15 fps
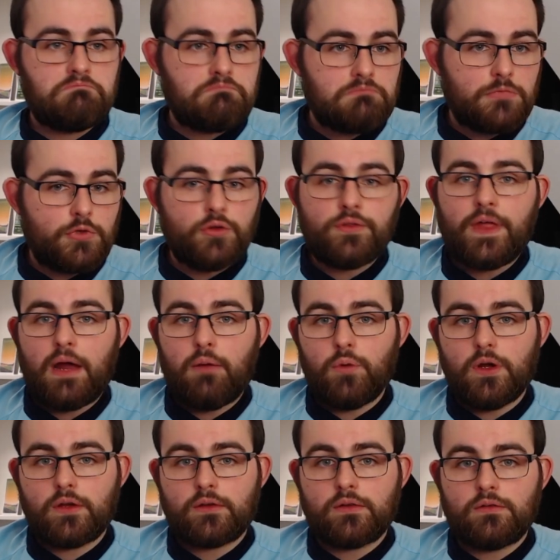Could that
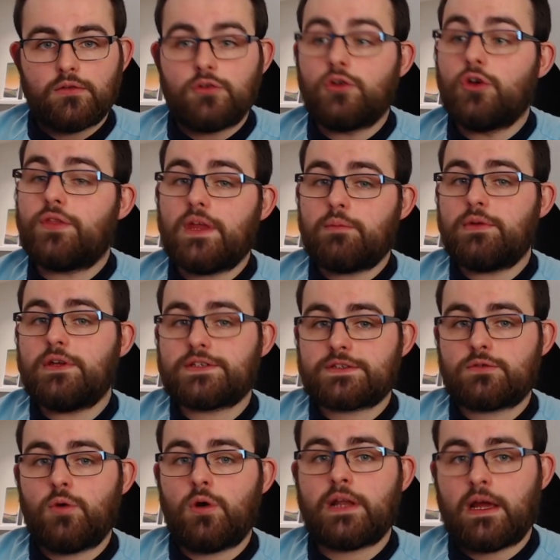work? Could there be a
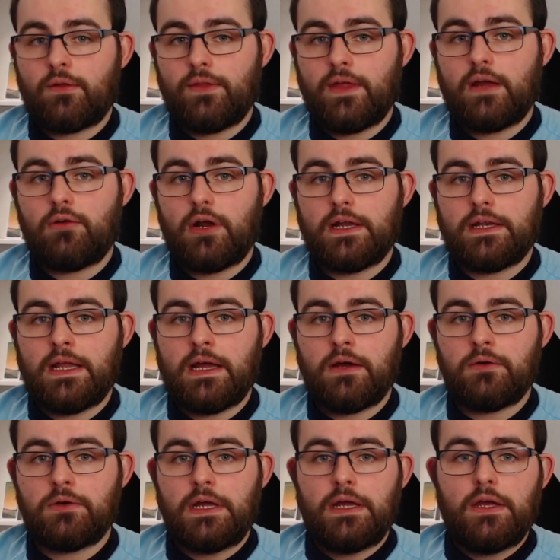squad out there right now
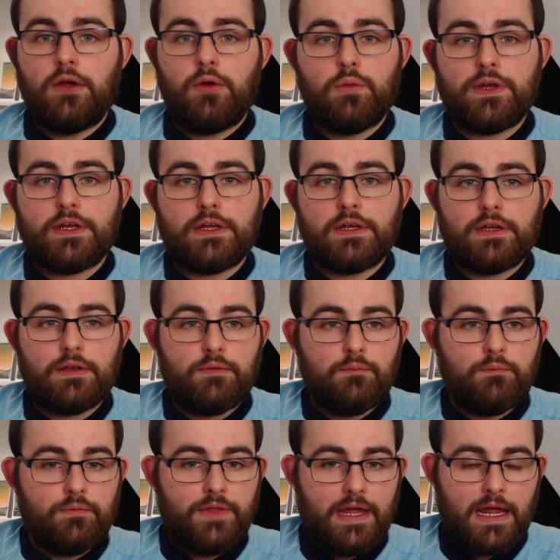where
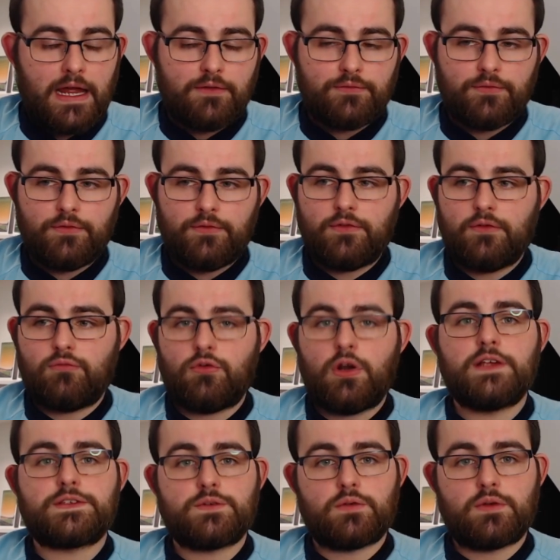they have the right
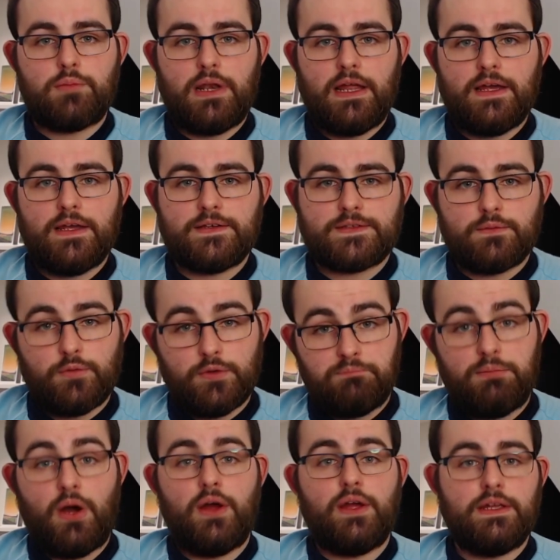sort of players that would
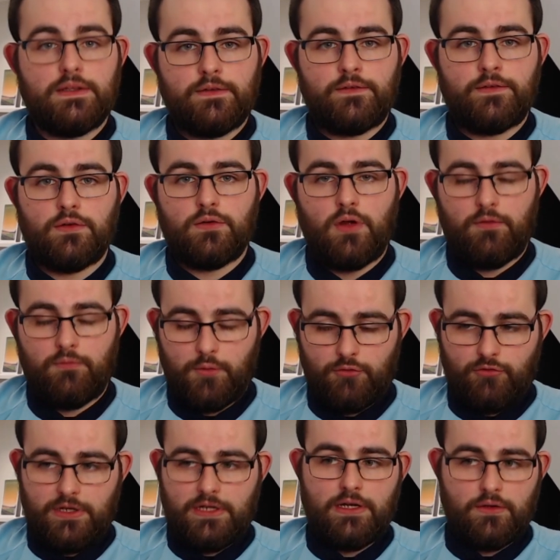buy into a
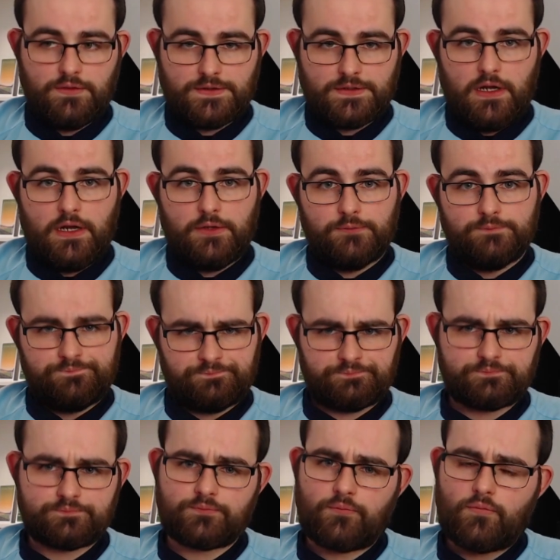Mourinho style
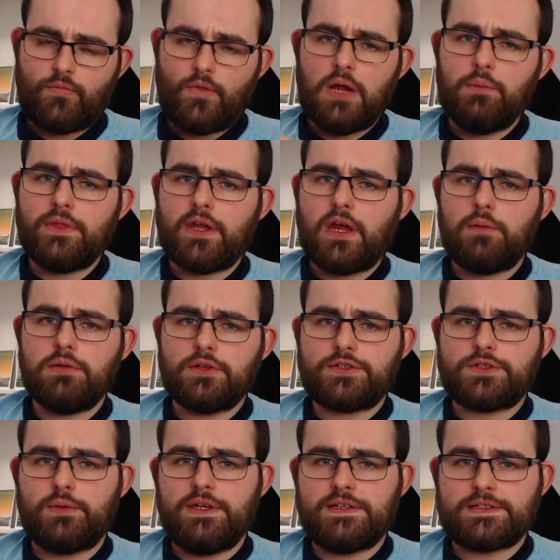with a couple of
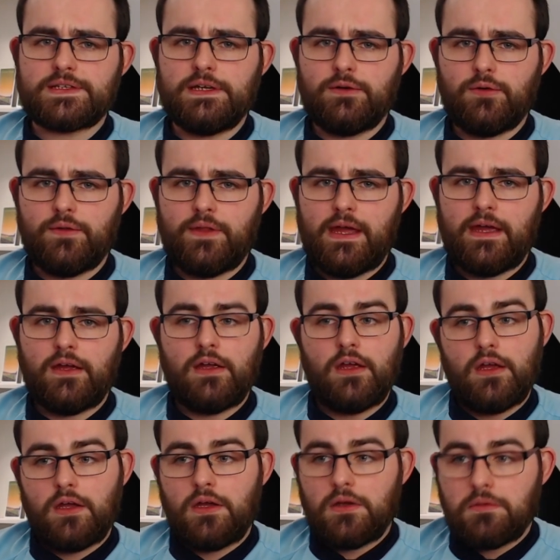tweaks here or there?
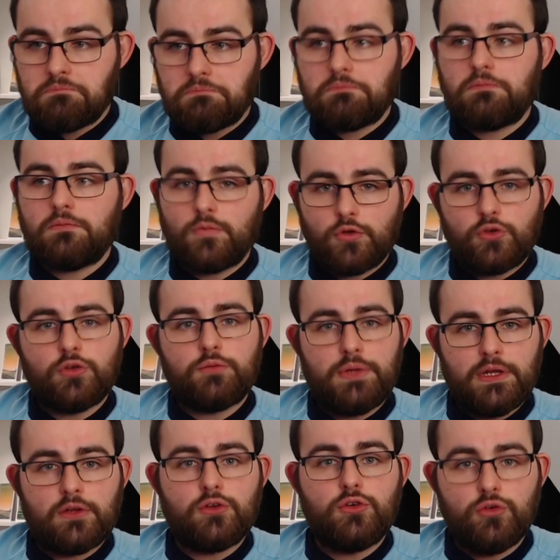Could be
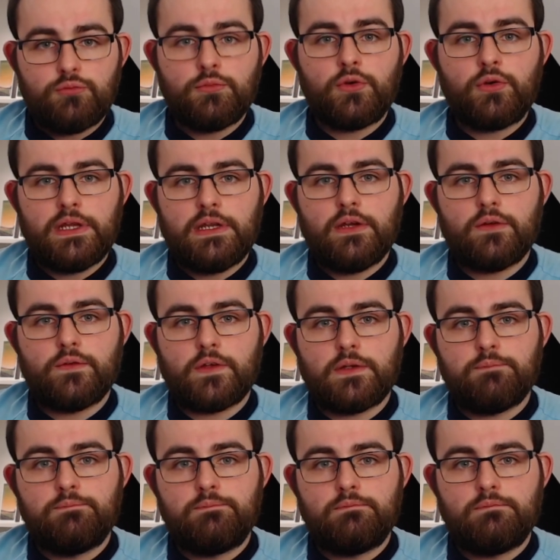a good Mourinho team.
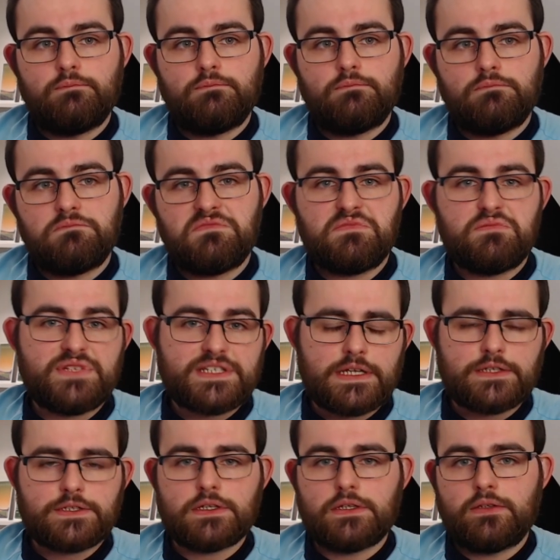
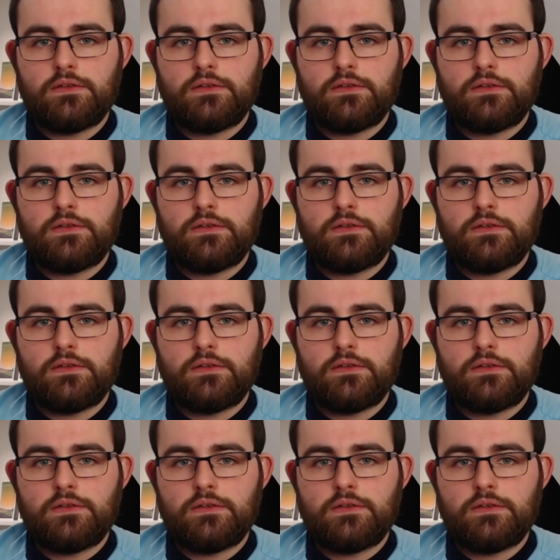Potentially.